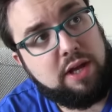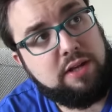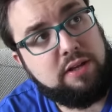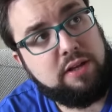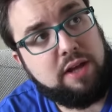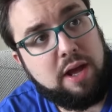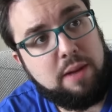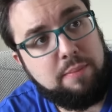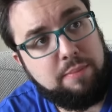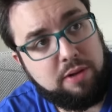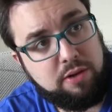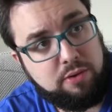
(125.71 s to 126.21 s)
you
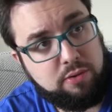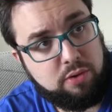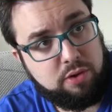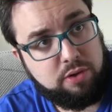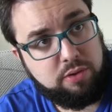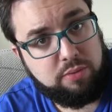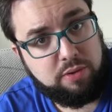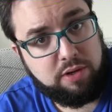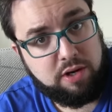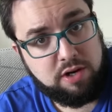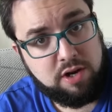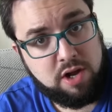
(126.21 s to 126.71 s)
get a bit
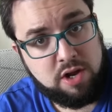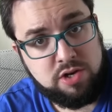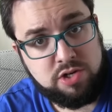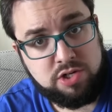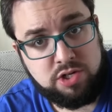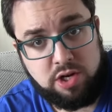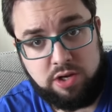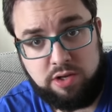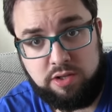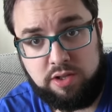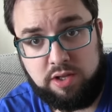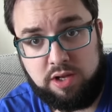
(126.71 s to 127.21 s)
annoyed when I don't
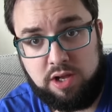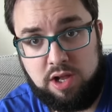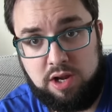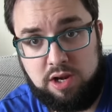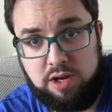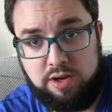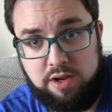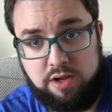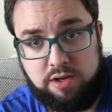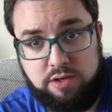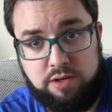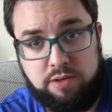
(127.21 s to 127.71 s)
show you the
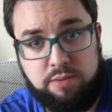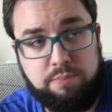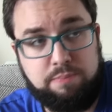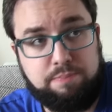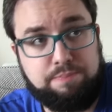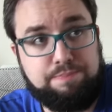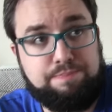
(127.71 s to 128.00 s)
colour, don't you?